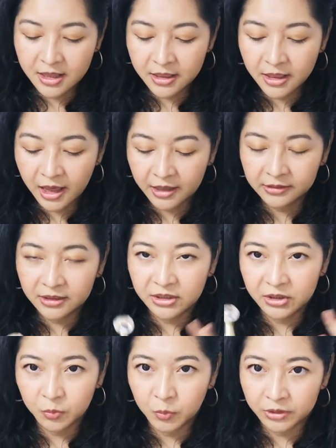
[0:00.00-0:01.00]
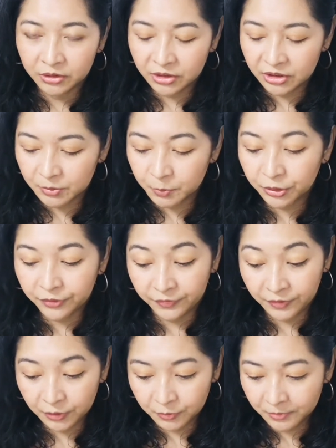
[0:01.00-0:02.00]
That is what this
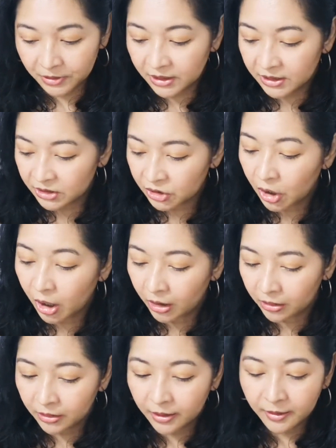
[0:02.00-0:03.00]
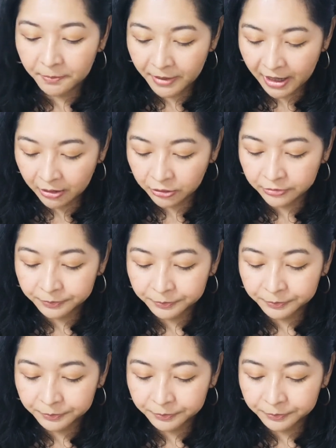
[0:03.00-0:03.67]
perfume is all about.